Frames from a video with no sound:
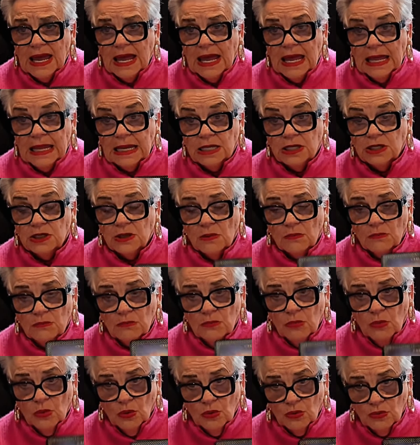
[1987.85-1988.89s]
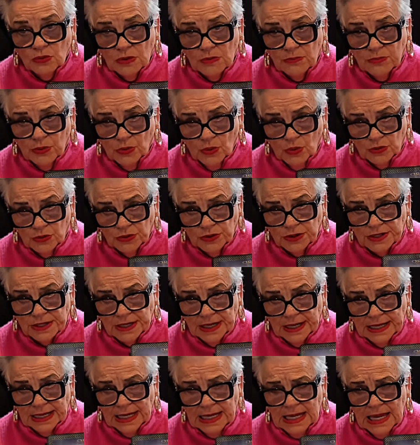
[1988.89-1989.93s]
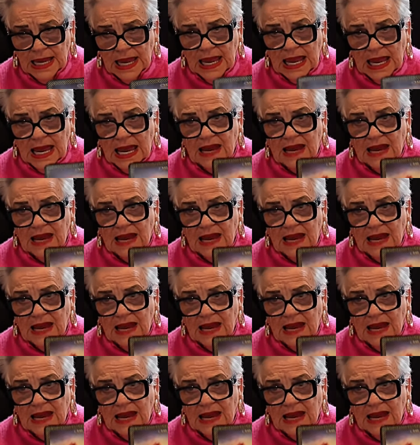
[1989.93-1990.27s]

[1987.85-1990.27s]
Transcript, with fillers: and more importantly,